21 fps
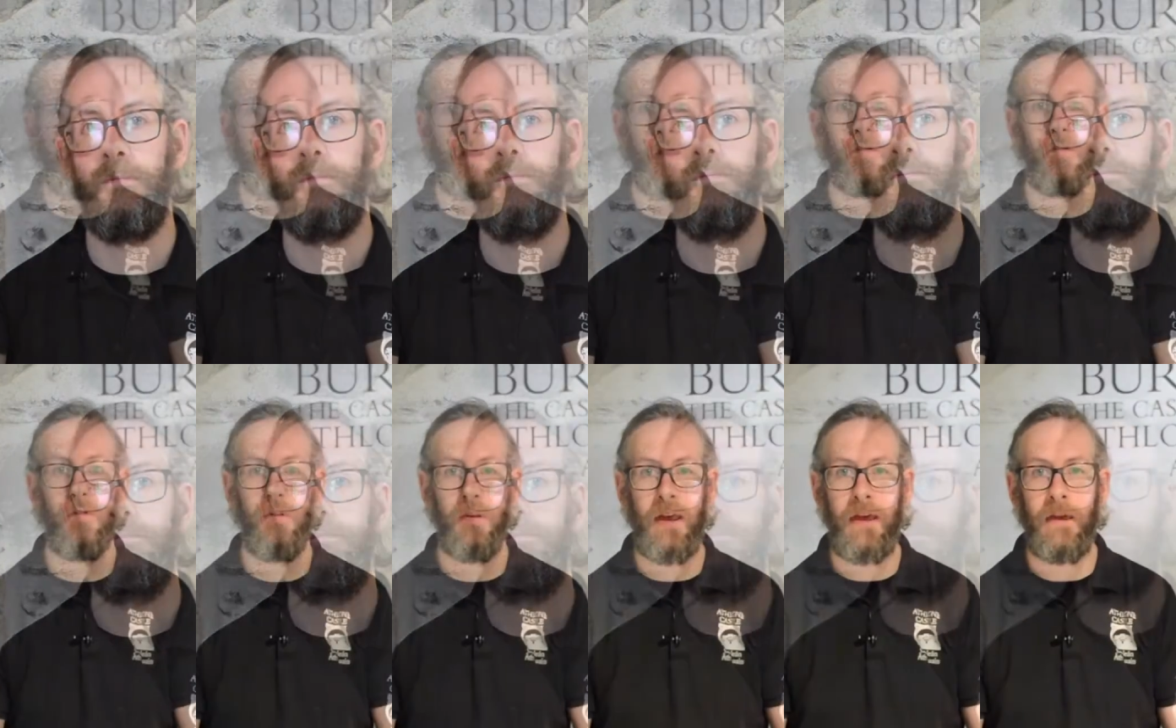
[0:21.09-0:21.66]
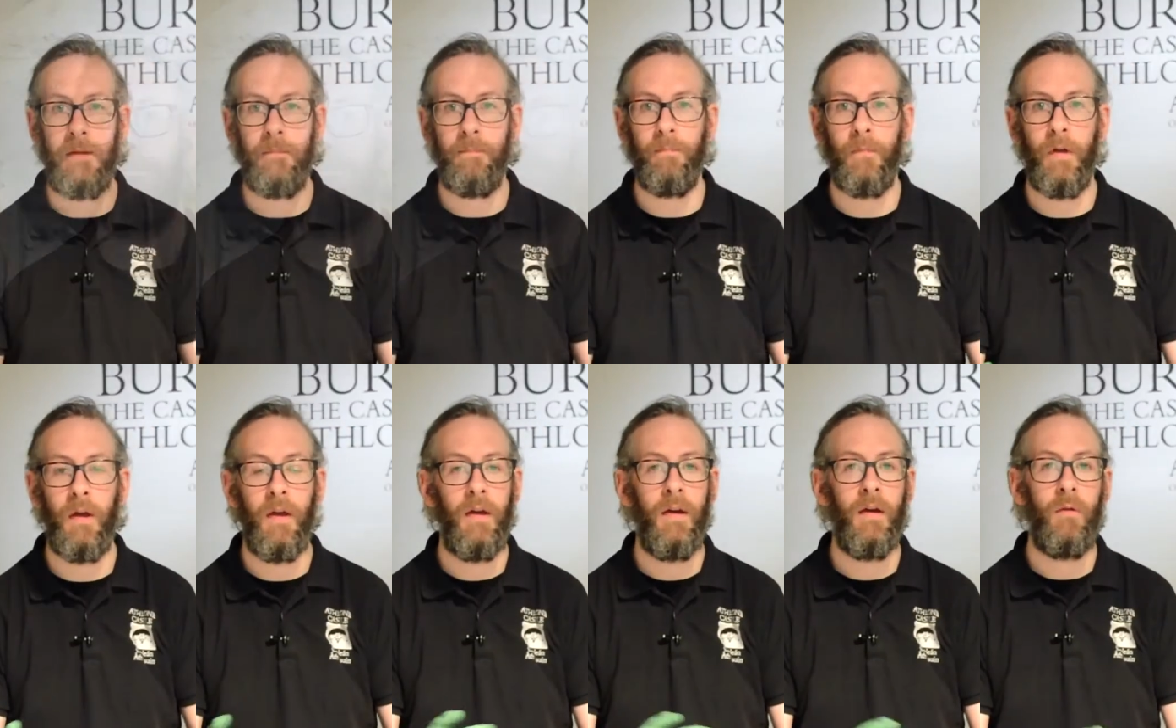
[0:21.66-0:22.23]
And
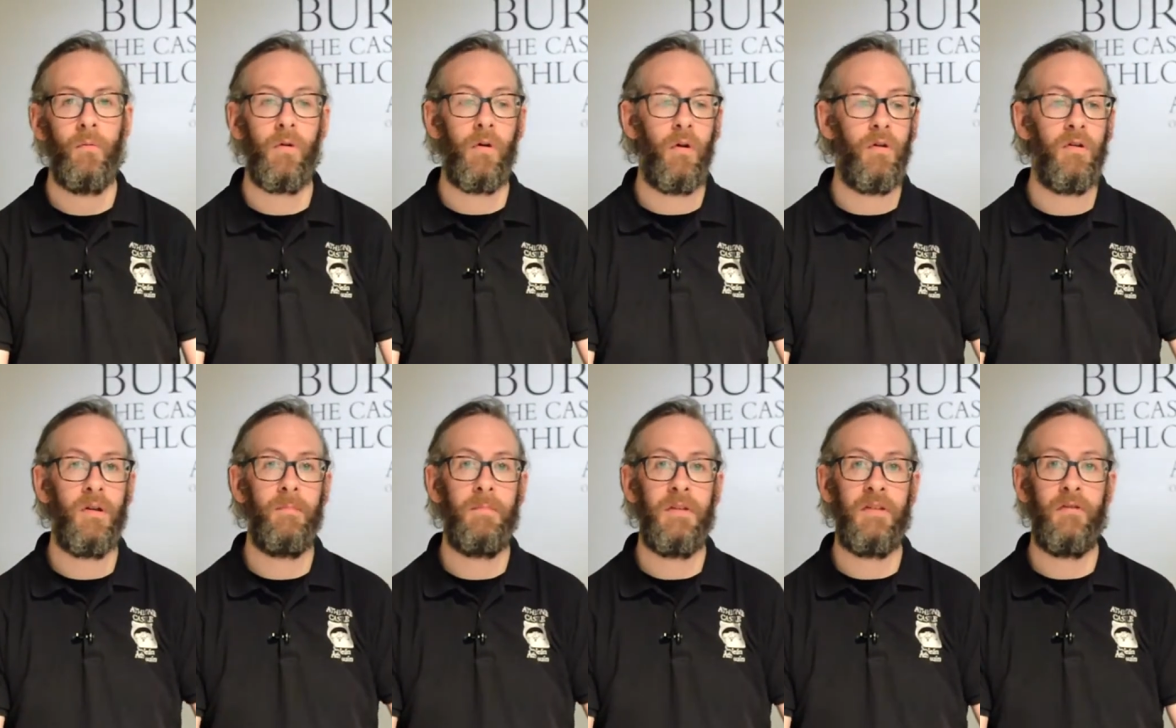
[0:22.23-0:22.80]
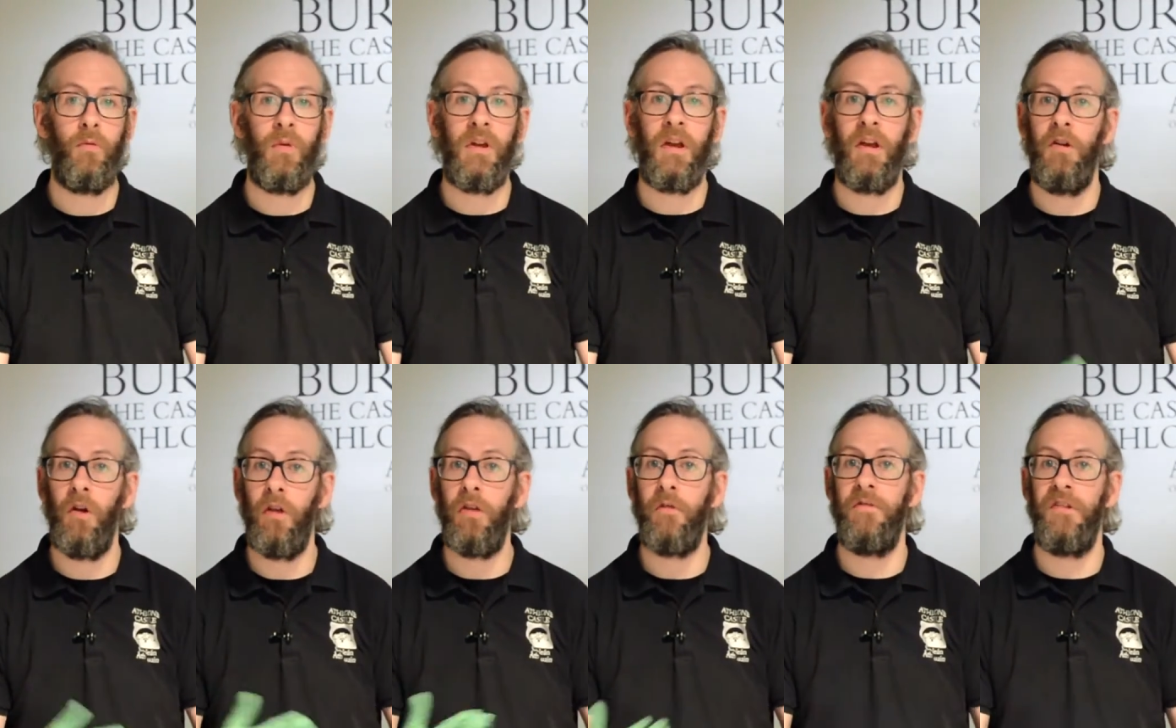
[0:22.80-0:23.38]
today we're going to be doing
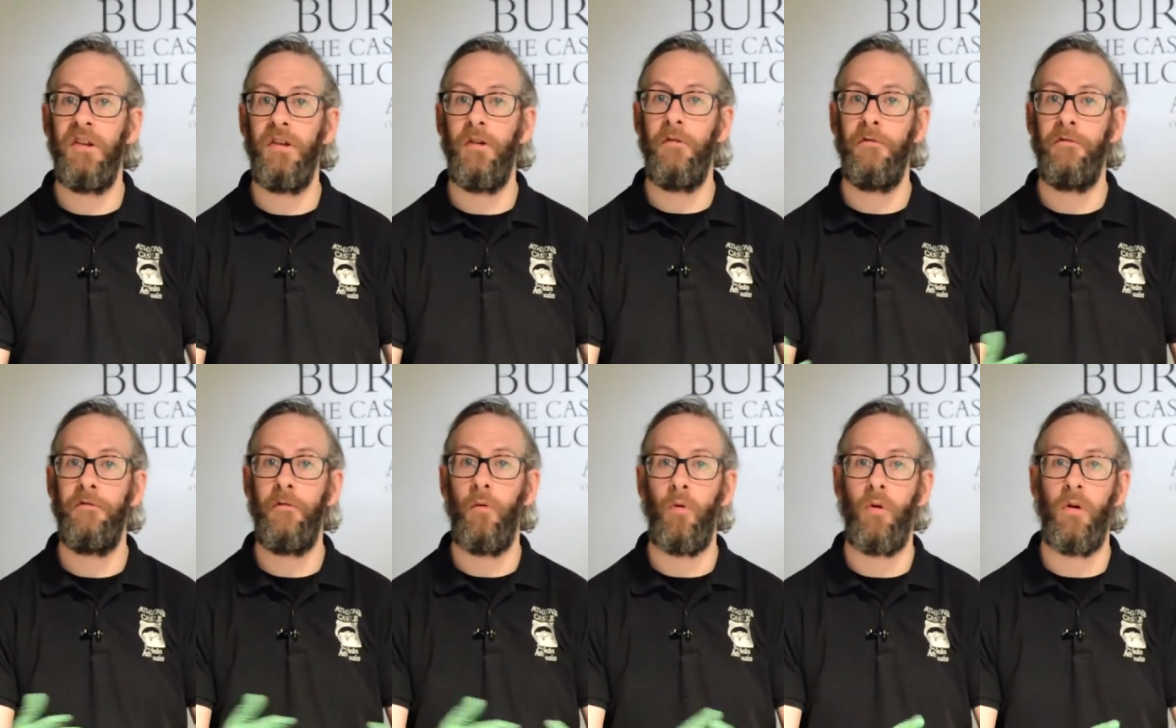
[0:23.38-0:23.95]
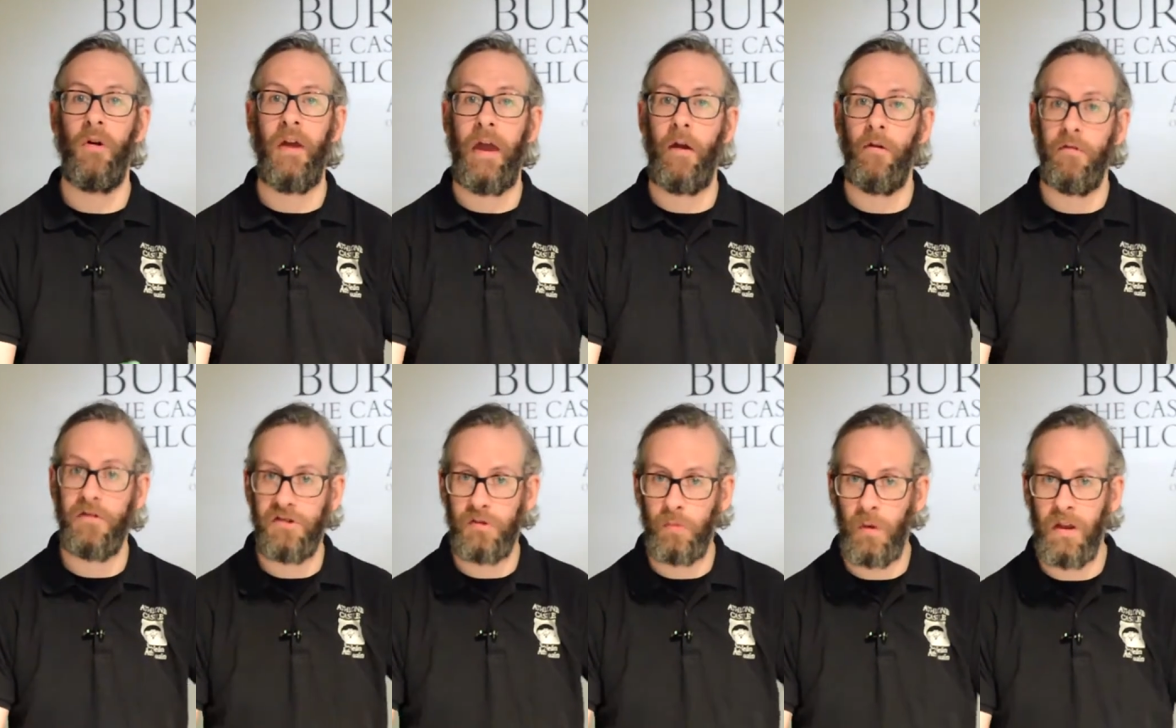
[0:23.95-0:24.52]
another video for
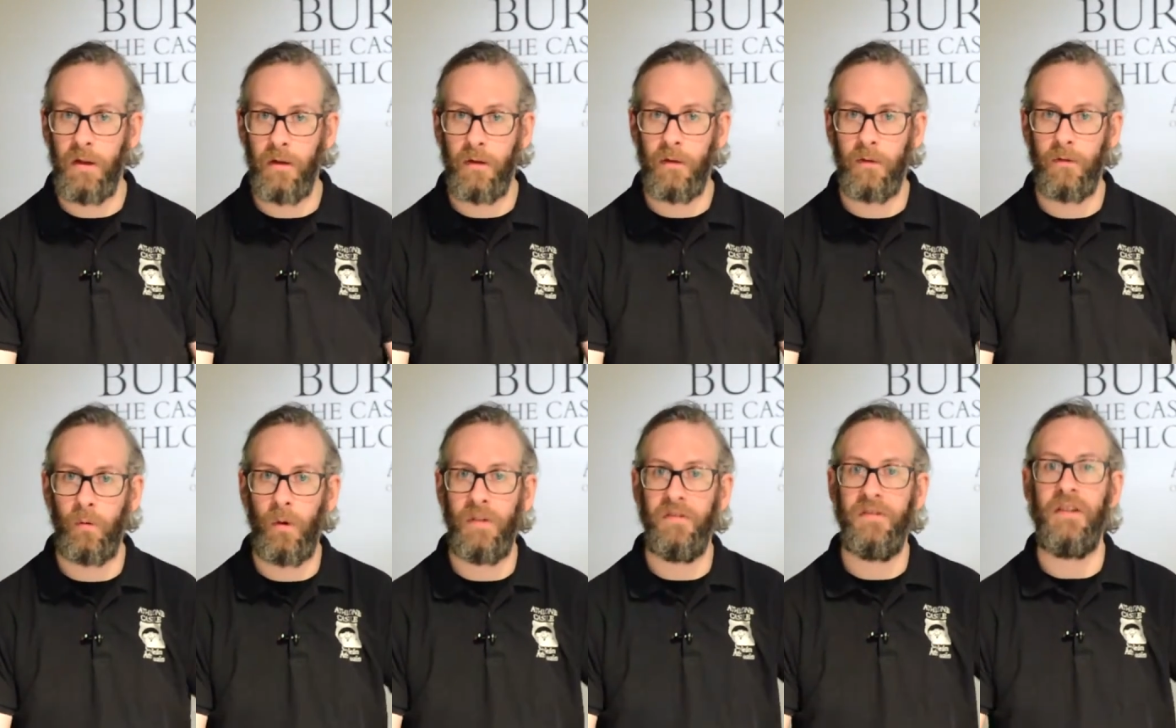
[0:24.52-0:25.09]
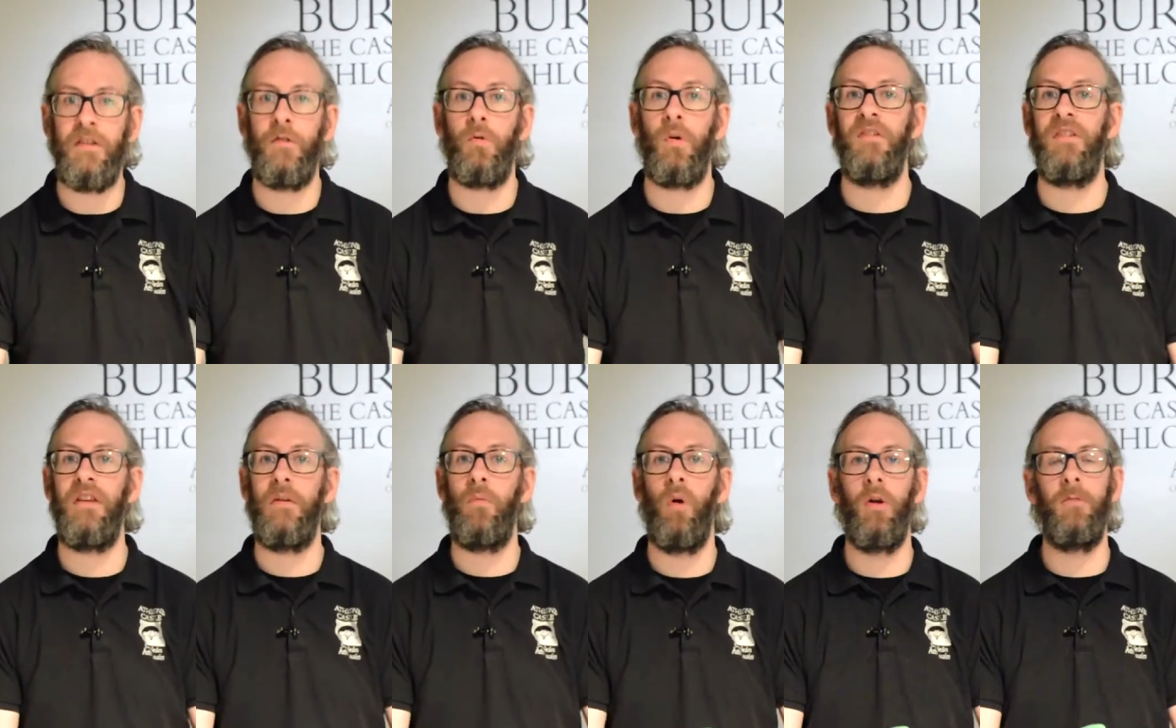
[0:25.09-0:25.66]
Heritage Week
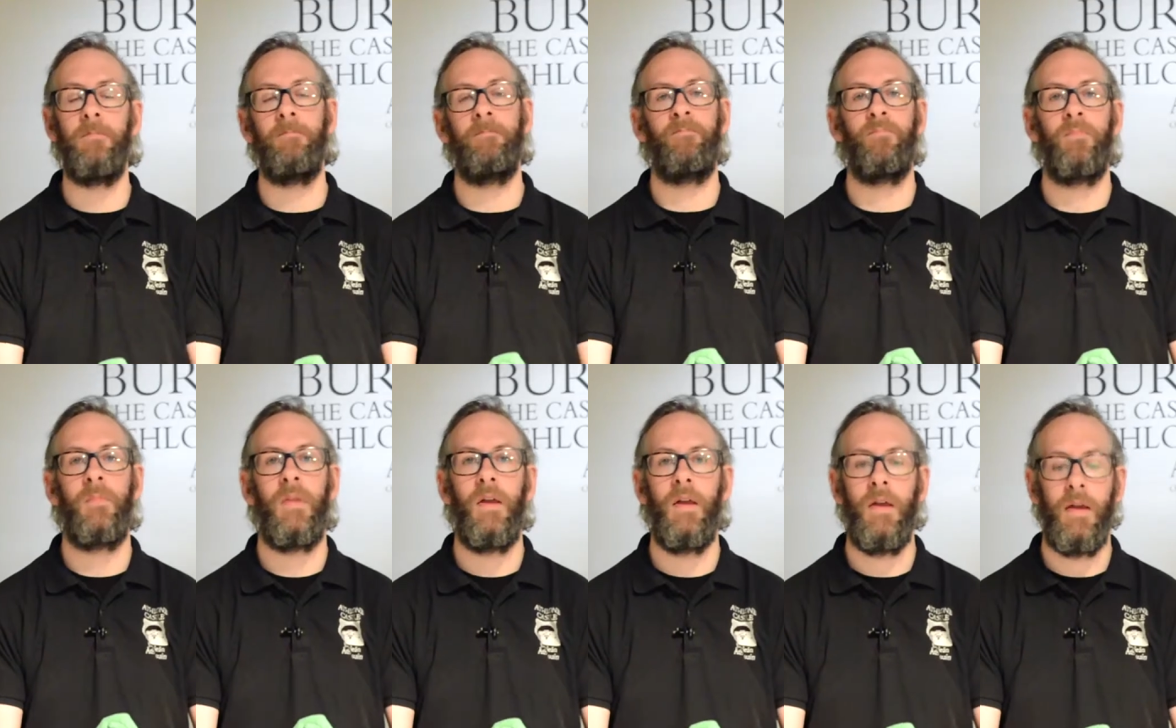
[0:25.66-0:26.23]
2021,